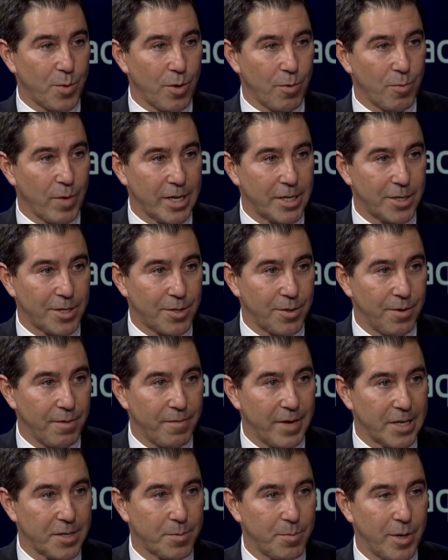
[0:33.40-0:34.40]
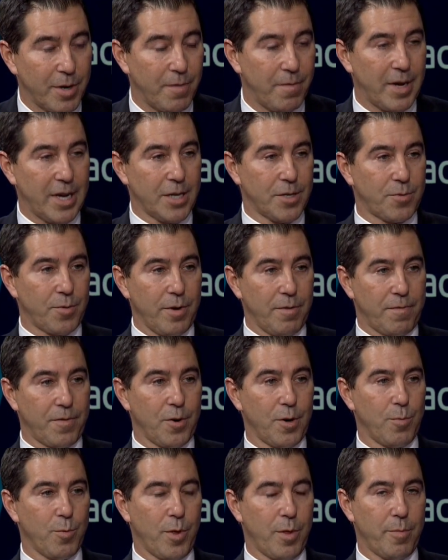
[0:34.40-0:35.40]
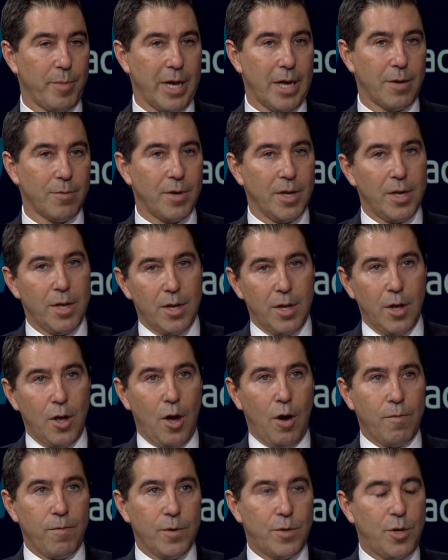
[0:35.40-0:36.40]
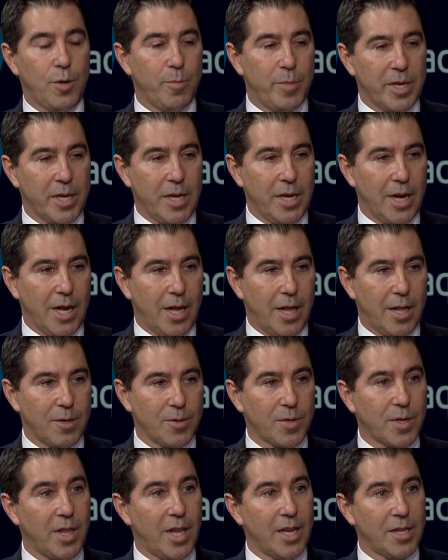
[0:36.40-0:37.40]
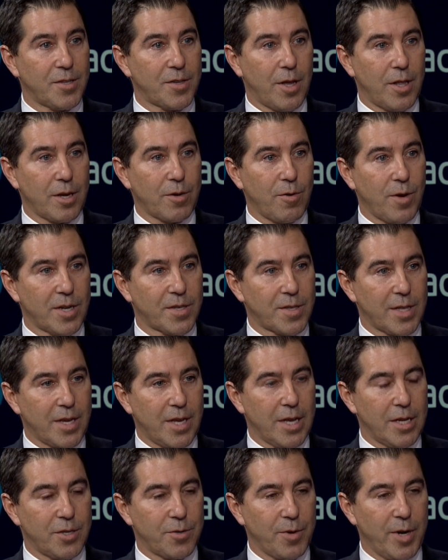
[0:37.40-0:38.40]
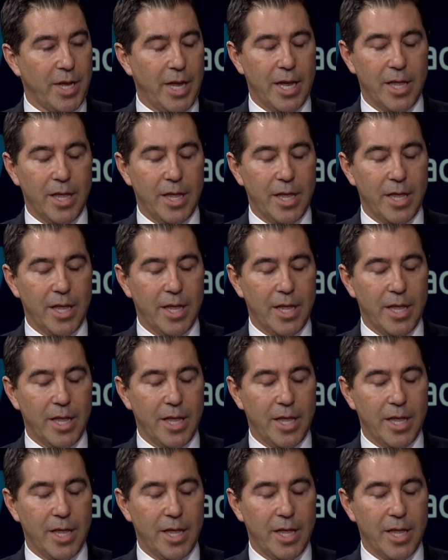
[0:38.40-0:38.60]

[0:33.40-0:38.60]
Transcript: We're a registered investment advisory firm with about over $2 billion clients all across the country.